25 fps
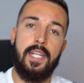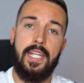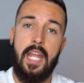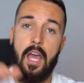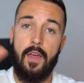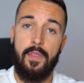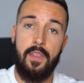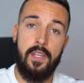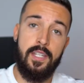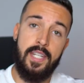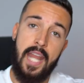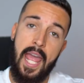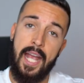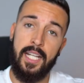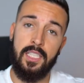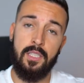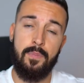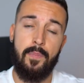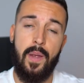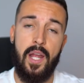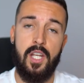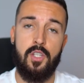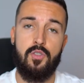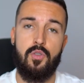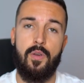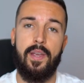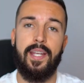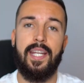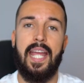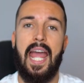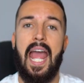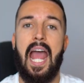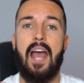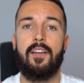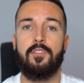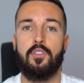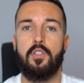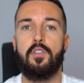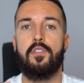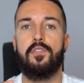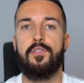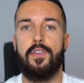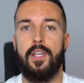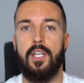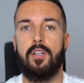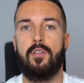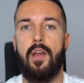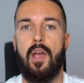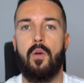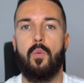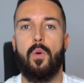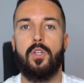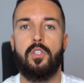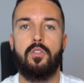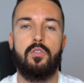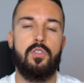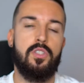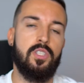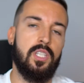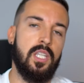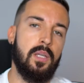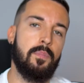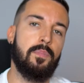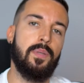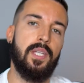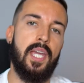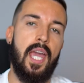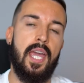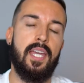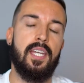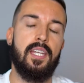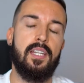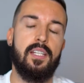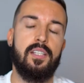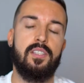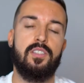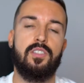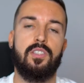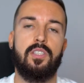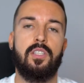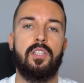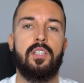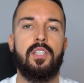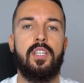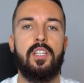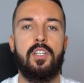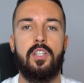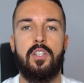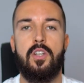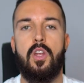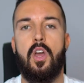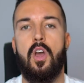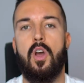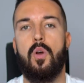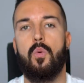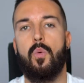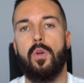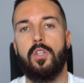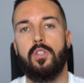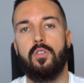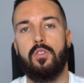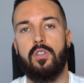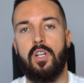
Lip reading: Now, the next metric, after you figure out what your CPA is, you need to know what your